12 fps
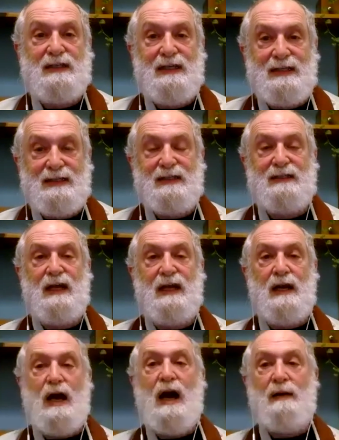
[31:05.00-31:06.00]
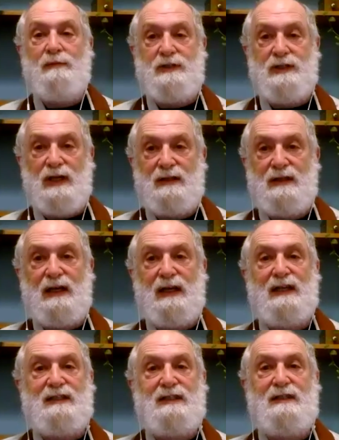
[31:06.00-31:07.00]
isn't an object that
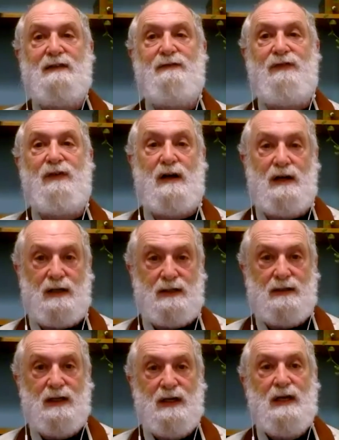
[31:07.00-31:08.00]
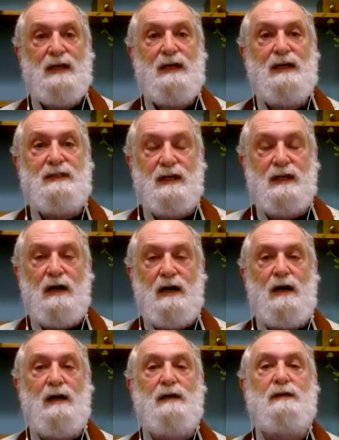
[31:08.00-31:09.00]
gets defined. It's an
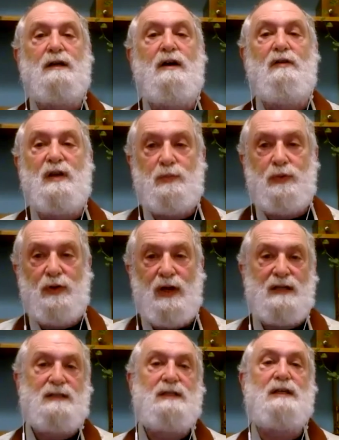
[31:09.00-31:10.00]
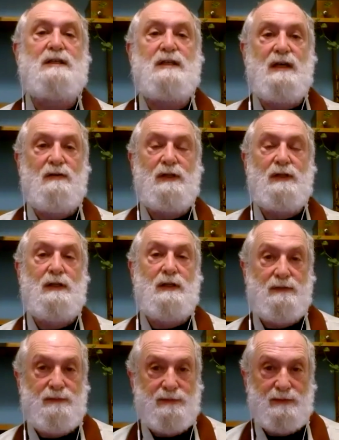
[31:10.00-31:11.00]
ongoing process that we
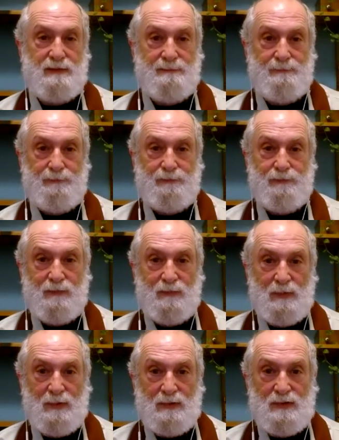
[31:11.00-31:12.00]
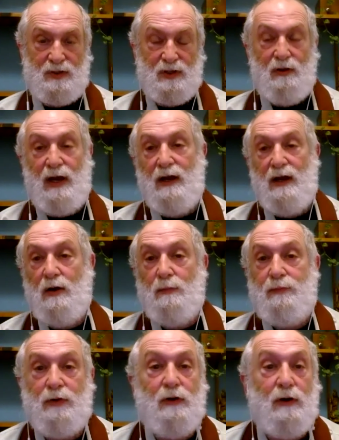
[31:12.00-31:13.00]
live. So I hope
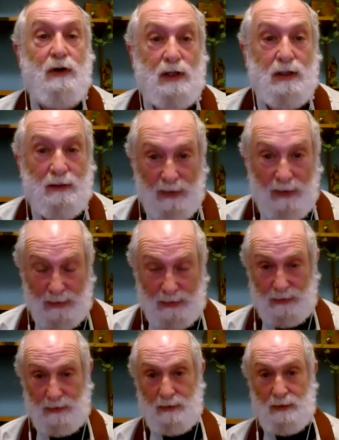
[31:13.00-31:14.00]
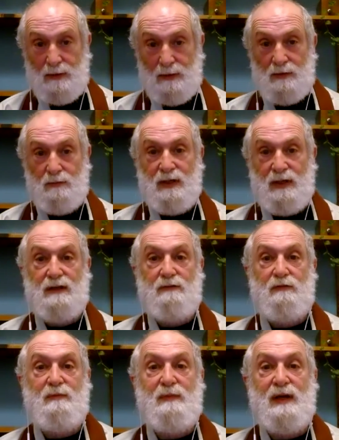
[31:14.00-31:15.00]
for all of us, we can
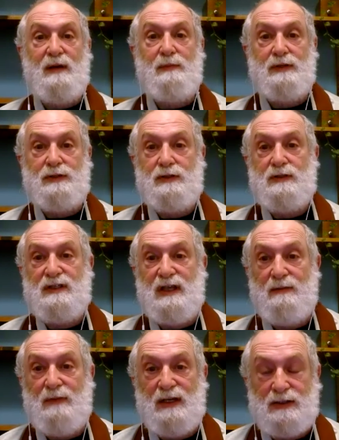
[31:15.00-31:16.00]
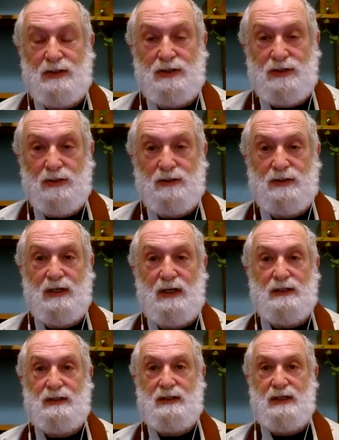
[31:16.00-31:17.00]
remember Zen Master Seung
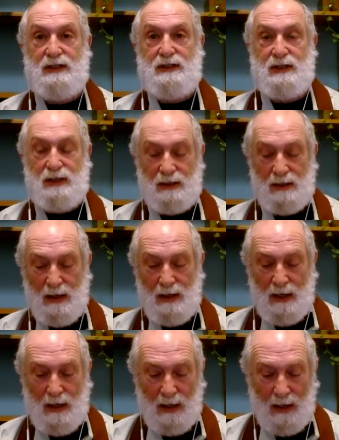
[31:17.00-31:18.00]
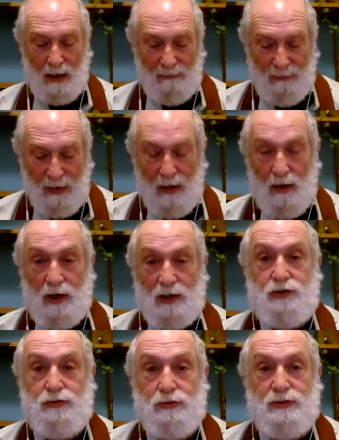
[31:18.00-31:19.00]
Sahn's teaching of our
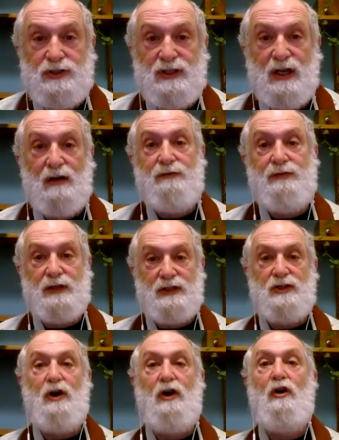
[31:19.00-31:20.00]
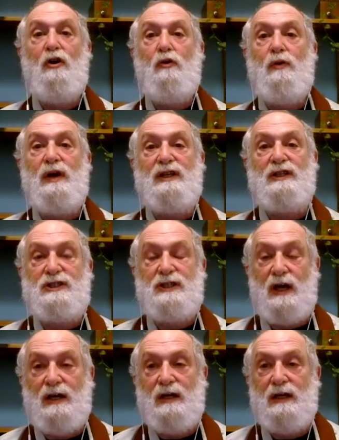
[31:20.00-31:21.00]
true self is always
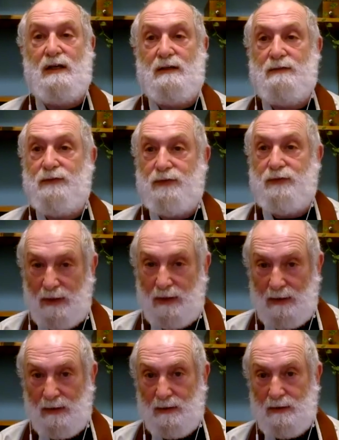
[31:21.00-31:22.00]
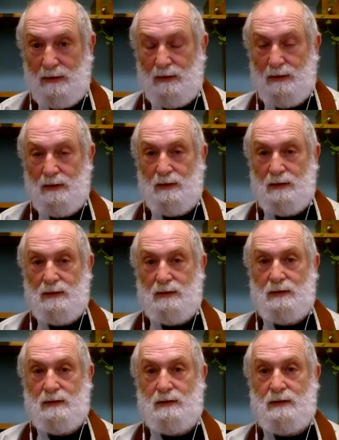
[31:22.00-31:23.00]
shining and free,
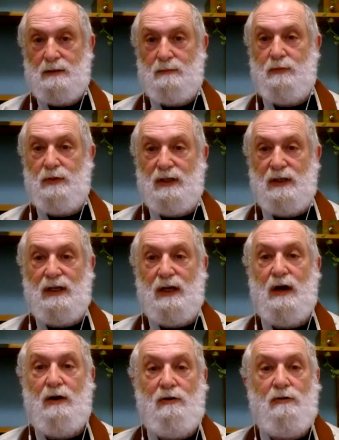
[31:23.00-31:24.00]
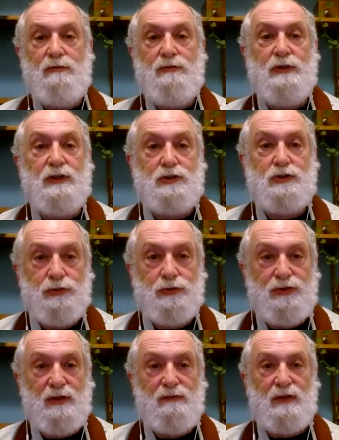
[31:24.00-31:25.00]
to really own the
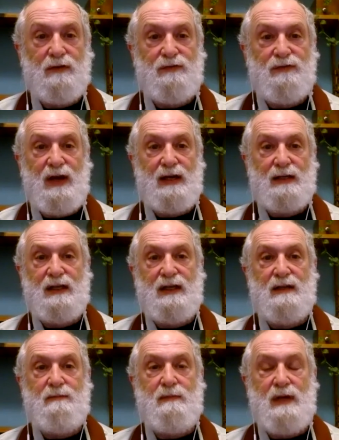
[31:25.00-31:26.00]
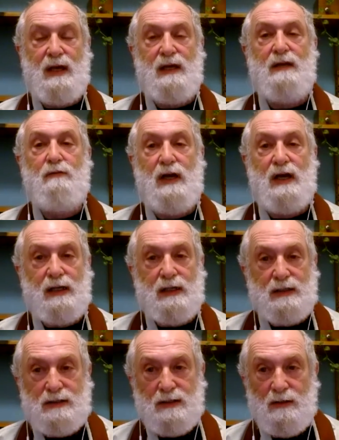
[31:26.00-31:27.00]
truth of the fact that in many
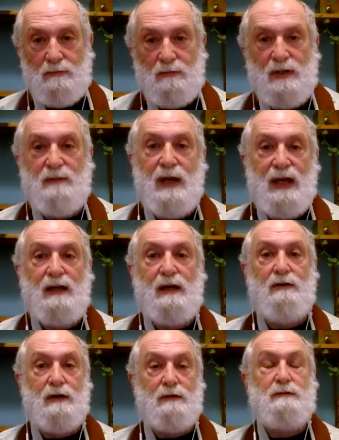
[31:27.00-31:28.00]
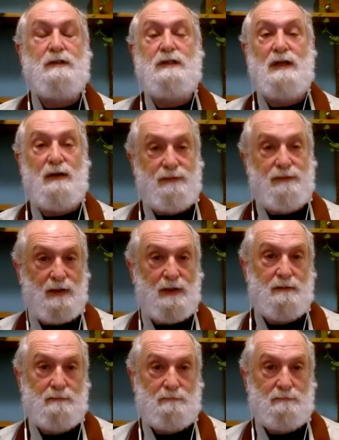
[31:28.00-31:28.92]
ways we make our own suffering,